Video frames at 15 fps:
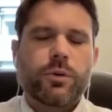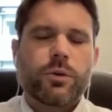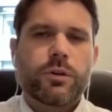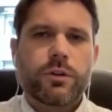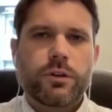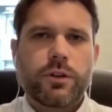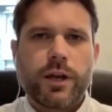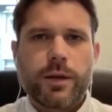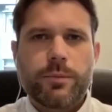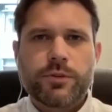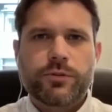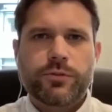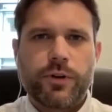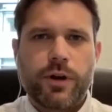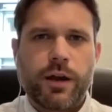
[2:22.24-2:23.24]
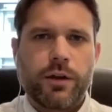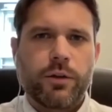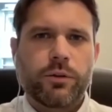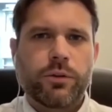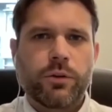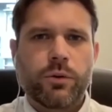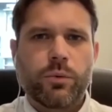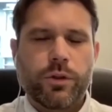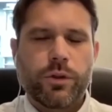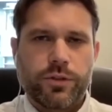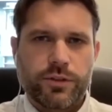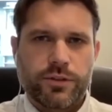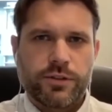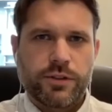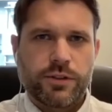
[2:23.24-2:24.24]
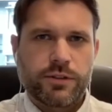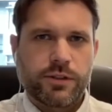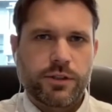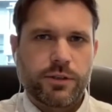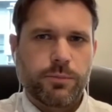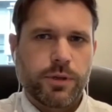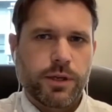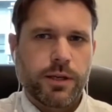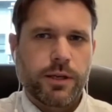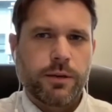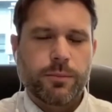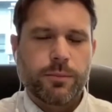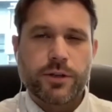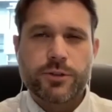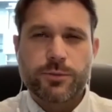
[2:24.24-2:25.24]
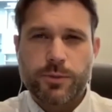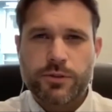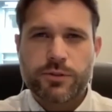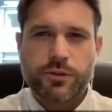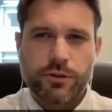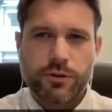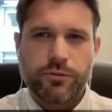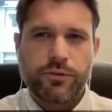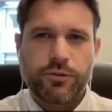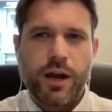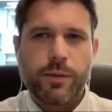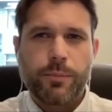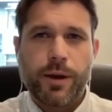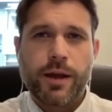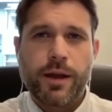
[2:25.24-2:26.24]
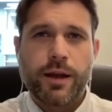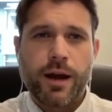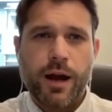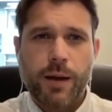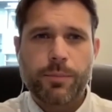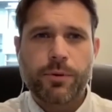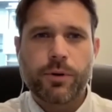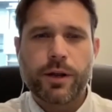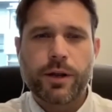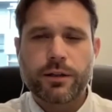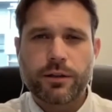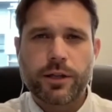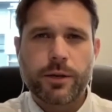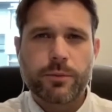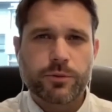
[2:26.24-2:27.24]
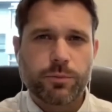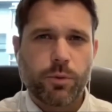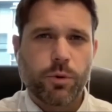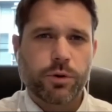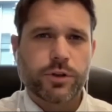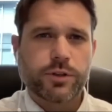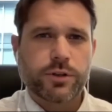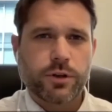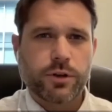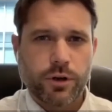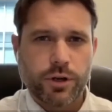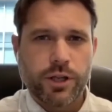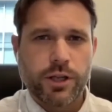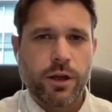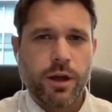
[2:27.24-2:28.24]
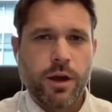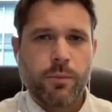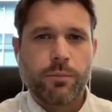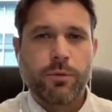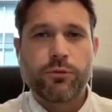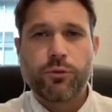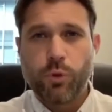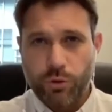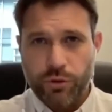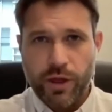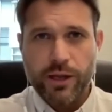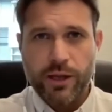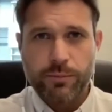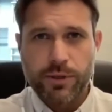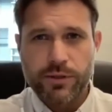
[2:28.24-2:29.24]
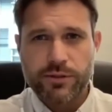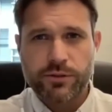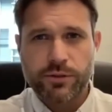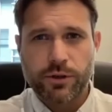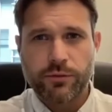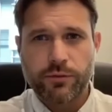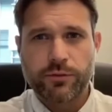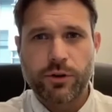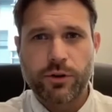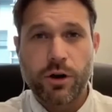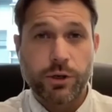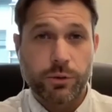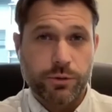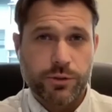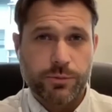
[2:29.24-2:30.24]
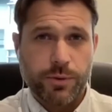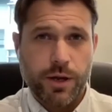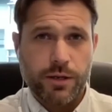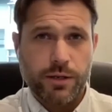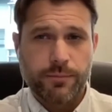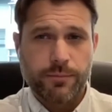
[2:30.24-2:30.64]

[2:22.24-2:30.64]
Claims filed with the CCB must be certified by a Copyright Claims Board attorney before they can be served on a respondent.